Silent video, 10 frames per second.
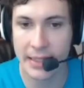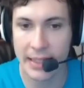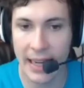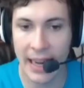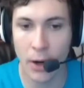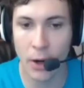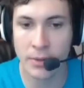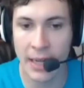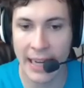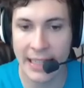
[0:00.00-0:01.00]
Yeah. Oh,
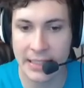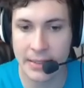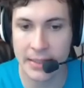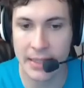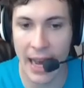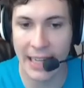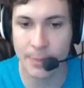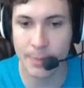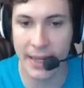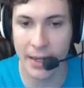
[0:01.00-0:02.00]
nice, nice
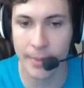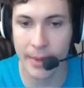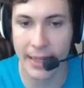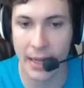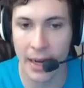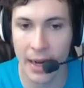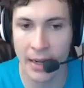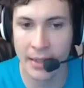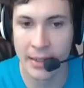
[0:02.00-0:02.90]
pyramid, huh?